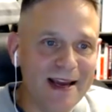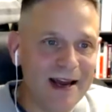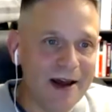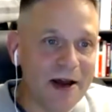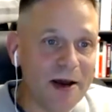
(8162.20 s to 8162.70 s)

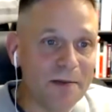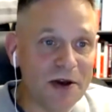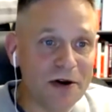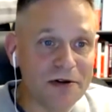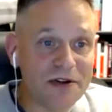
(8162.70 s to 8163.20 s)
um,
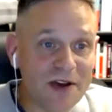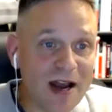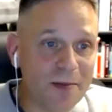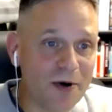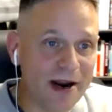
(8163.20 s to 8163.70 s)
you know
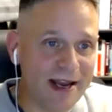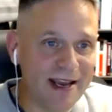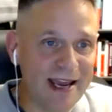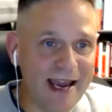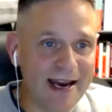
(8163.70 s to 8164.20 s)
celebrating
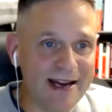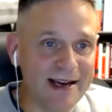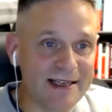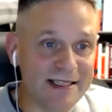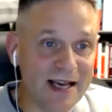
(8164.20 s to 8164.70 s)

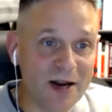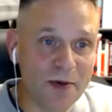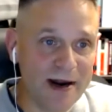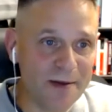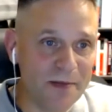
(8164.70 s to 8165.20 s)
canada
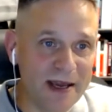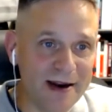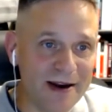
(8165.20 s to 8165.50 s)
celebrating being